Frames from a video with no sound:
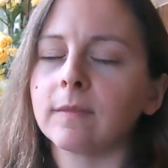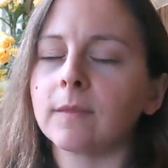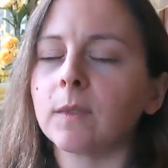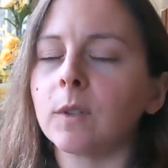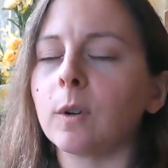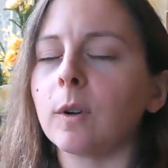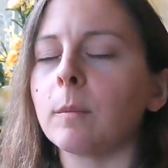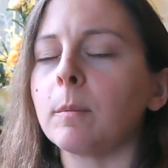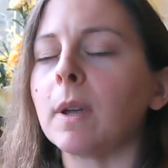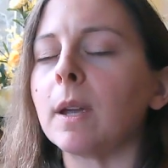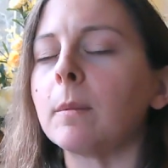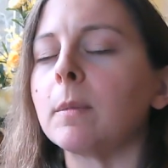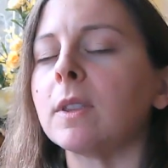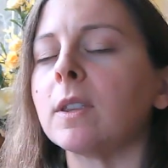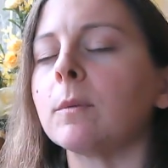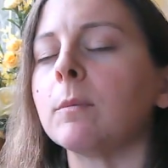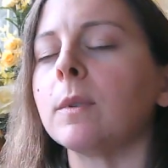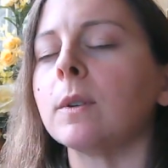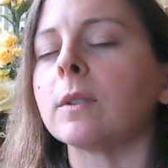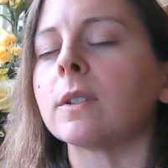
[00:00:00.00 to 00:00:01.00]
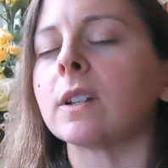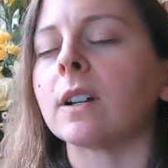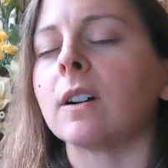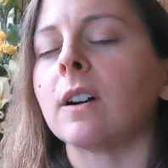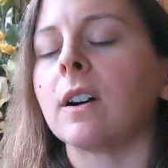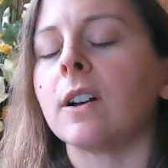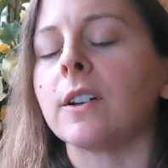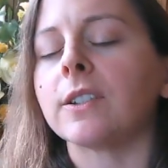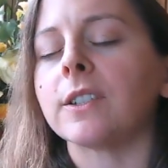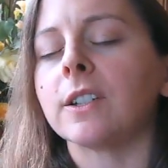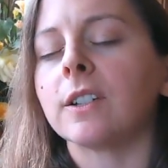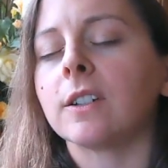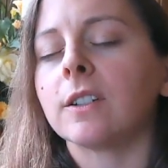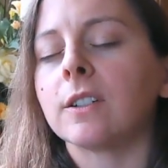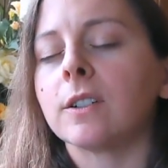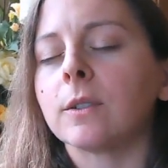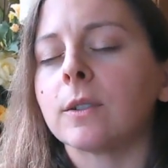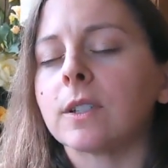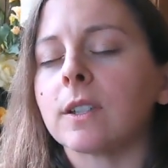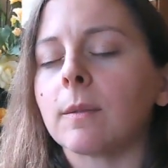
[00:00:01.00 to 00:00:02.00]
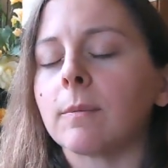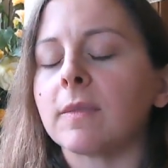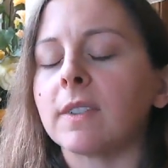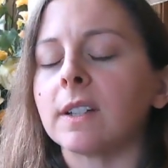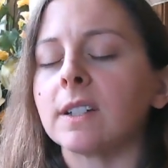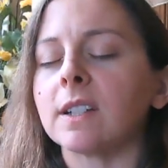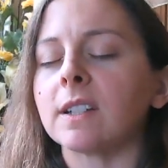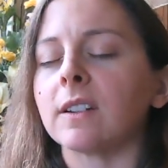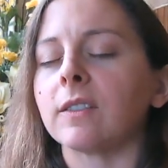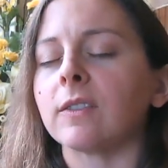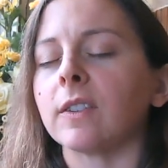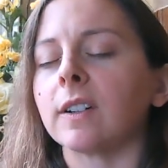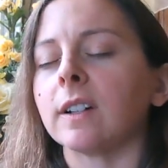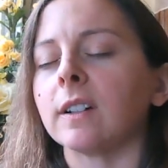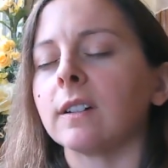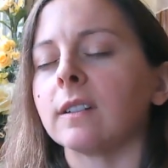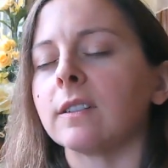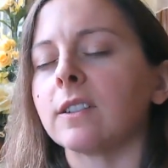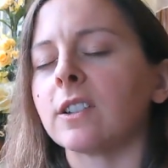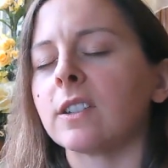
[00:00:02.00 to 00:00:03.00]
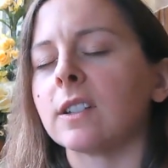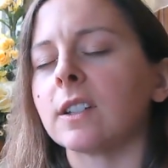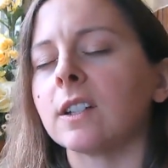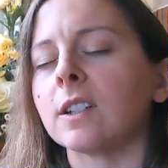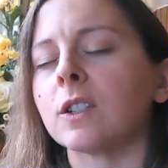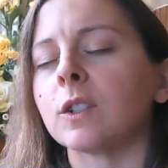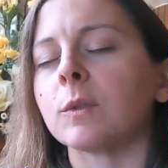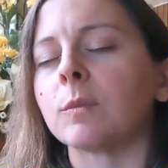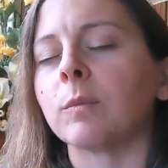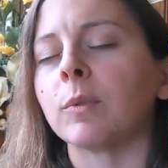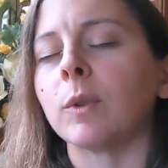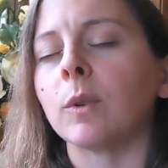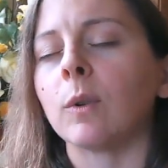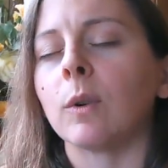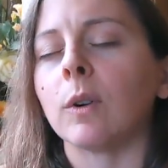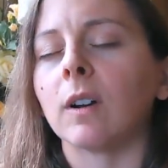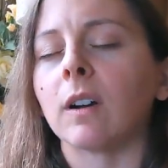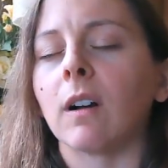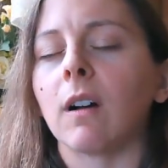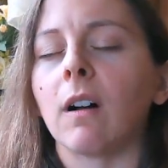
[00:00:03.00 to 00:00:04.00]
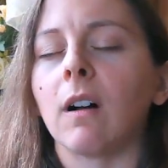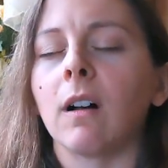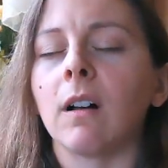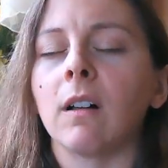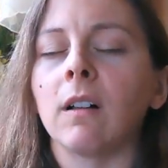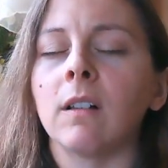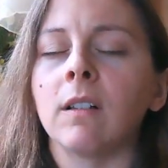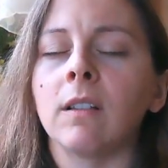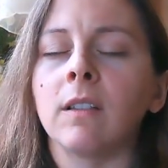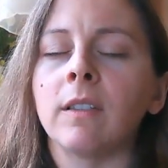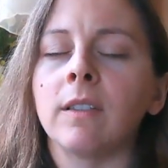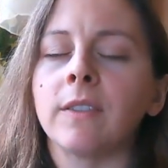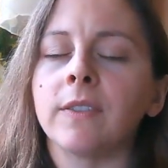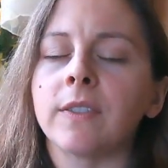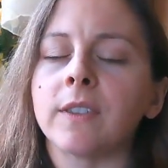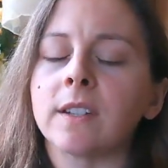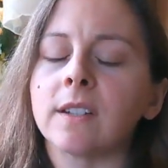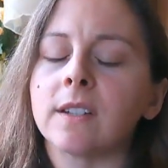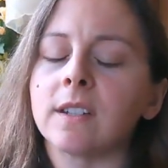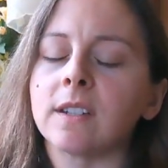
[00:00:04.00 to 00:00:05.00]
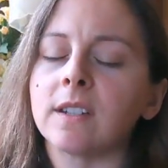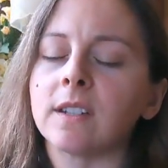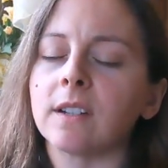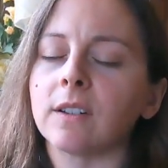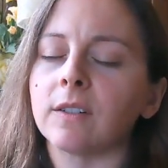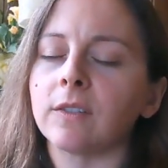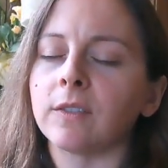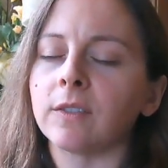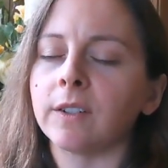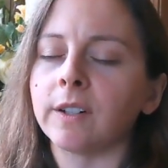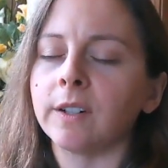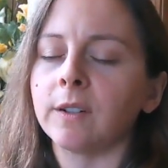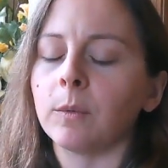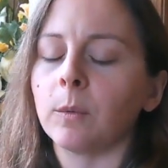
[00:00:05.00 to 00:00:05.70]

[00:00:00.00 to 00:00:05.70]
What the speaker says: Or maybe the music calls you to do something different. Just explore all the different